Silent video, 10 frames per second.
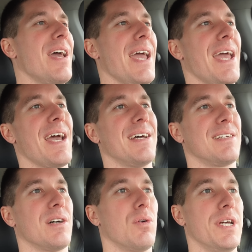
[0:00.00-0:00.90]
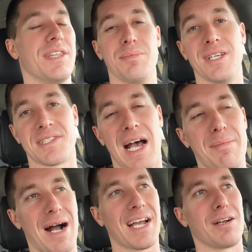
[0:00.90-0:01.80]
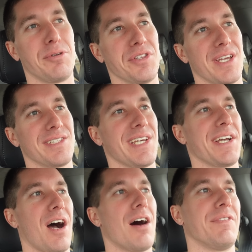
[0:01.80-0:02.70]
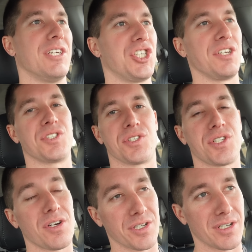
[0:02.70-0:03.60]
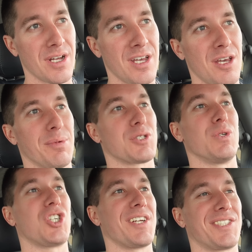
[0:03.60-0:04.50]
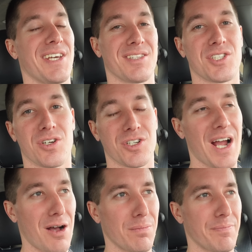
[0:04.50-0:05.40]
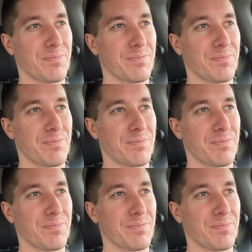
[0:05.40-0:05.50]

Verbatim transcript: And in the meantime, I got to pull the intake off and change the starter because we tried to take the starter out